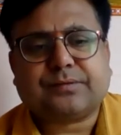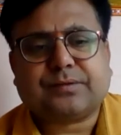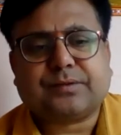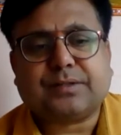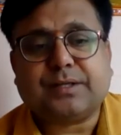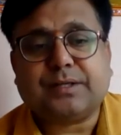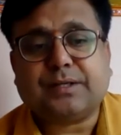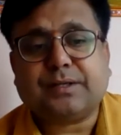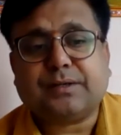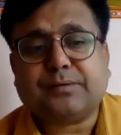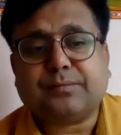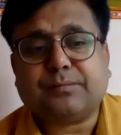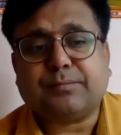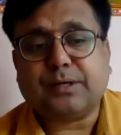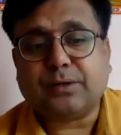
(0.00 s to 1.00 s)
the
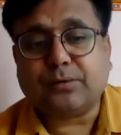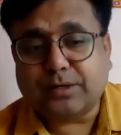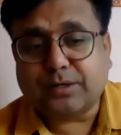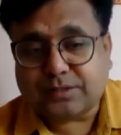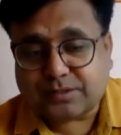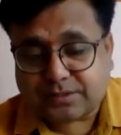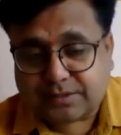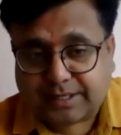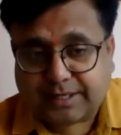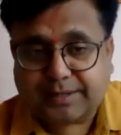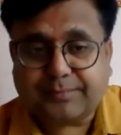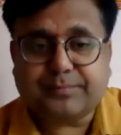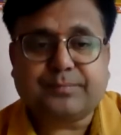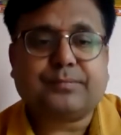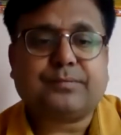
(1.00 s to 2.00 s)
beloved's
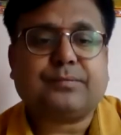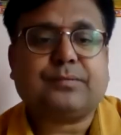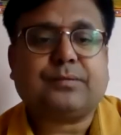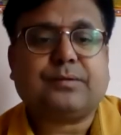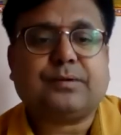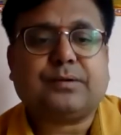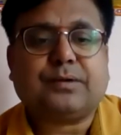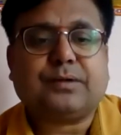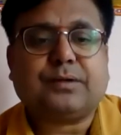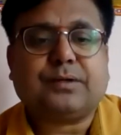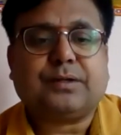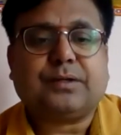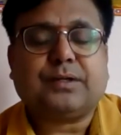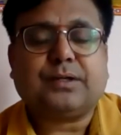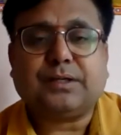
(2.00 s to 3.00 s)
name
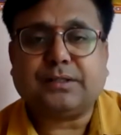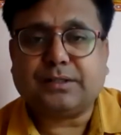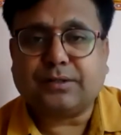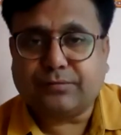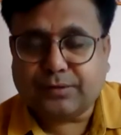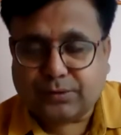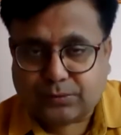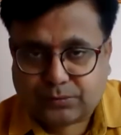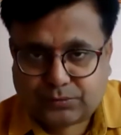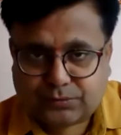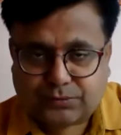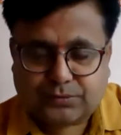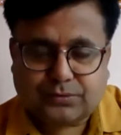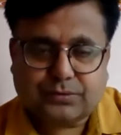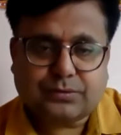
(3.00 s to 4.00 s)
in the
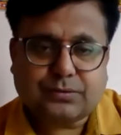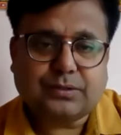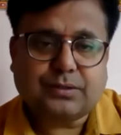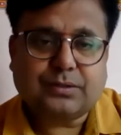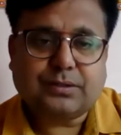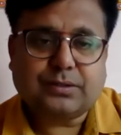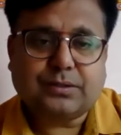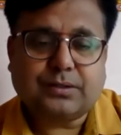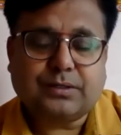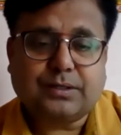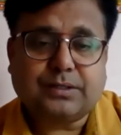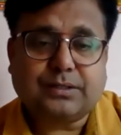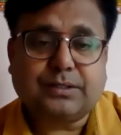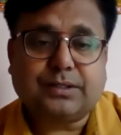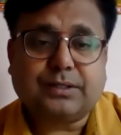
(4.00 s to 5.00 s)
views,
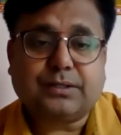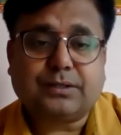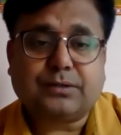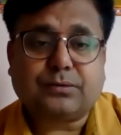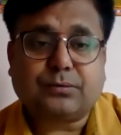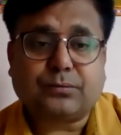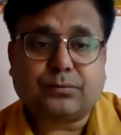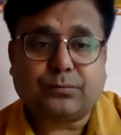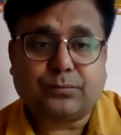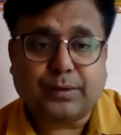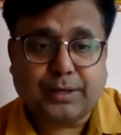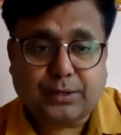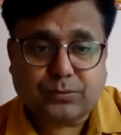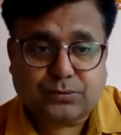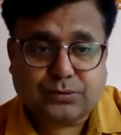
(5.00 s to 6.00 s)
in the
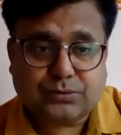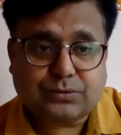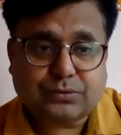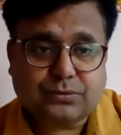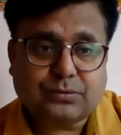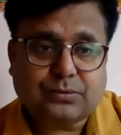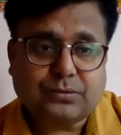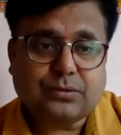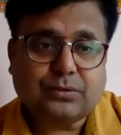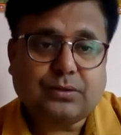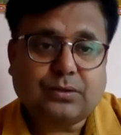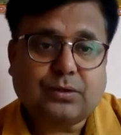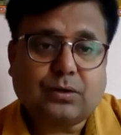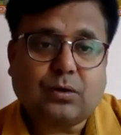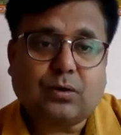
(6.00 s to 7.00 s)
waves,
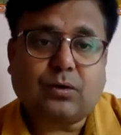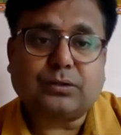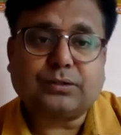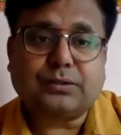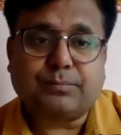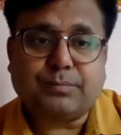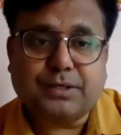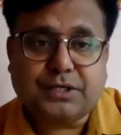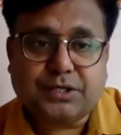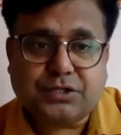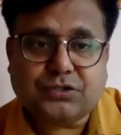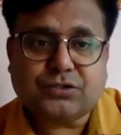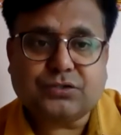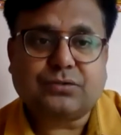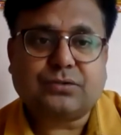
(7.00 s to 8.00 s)
on the
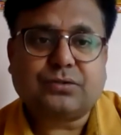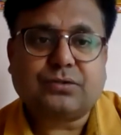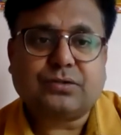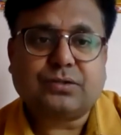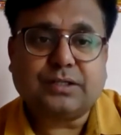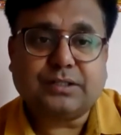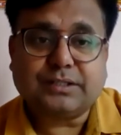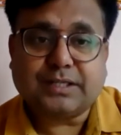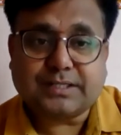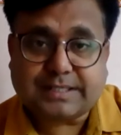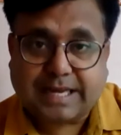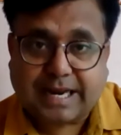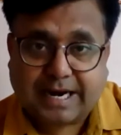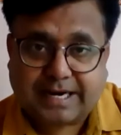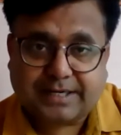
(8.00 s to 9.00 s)
beach, in the
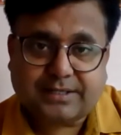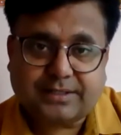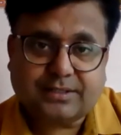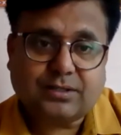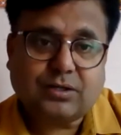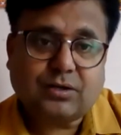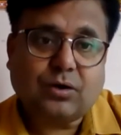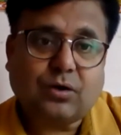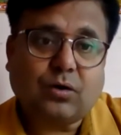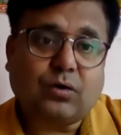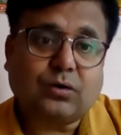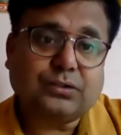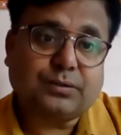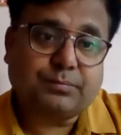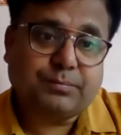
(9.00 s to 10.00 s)
sand,
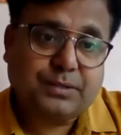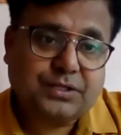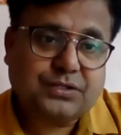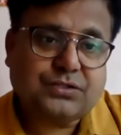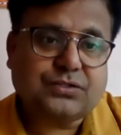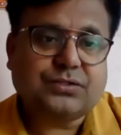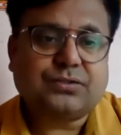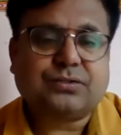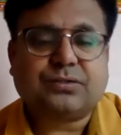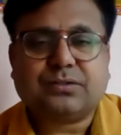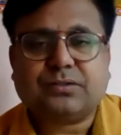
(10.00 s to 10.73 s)
on the beach,